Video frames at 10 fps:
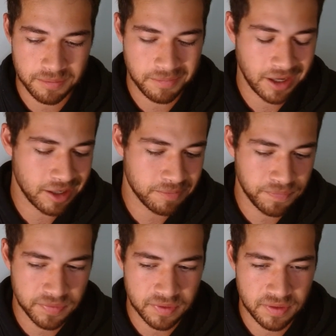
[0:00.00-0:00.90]

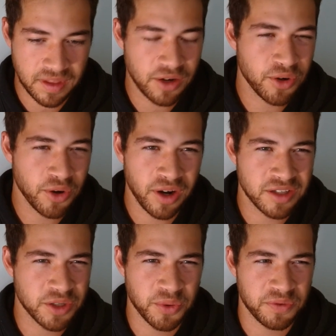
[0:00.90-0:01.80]
man, they don't know how to
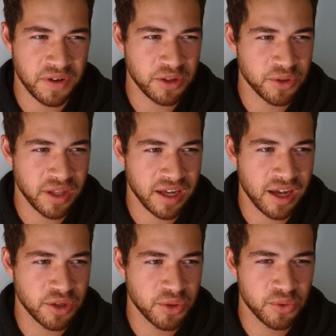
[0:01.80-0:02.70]
deal with failure like
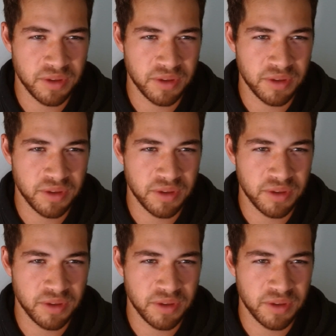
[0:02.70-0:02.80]
I do.